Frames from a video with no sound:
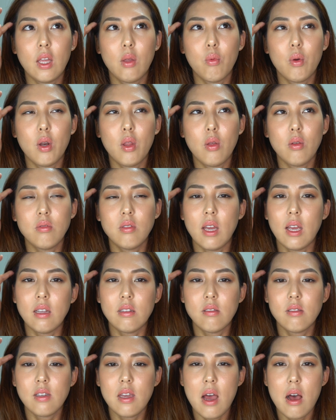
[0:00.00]
one of those like
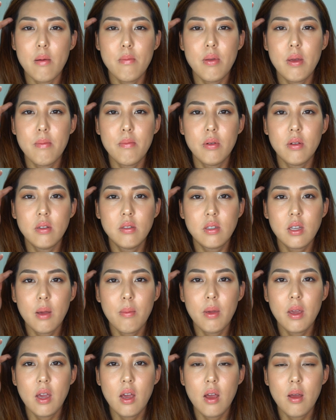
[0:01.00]
scalp pimples
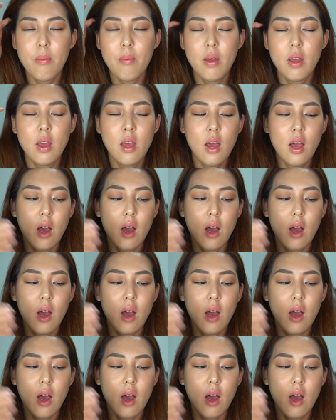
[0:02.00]
coming on,